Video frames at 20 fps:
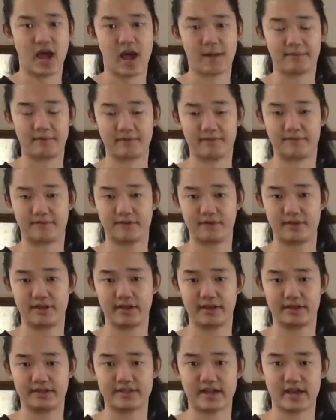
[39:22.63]
happen for
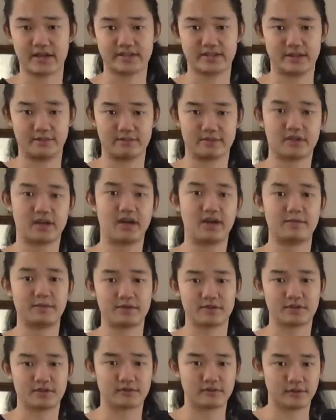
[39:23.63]
the exact same time
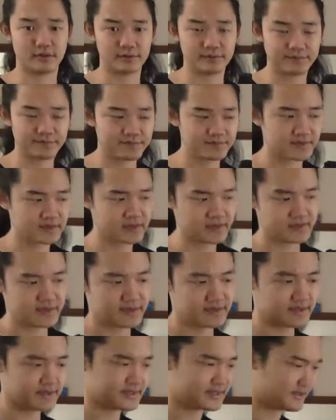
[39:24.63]
interval,
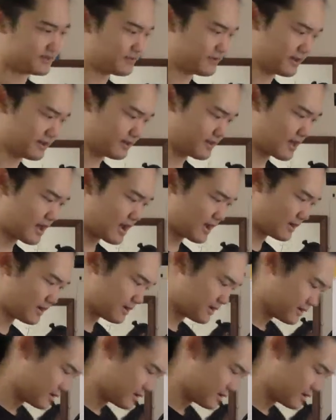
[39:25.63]
stuff like that.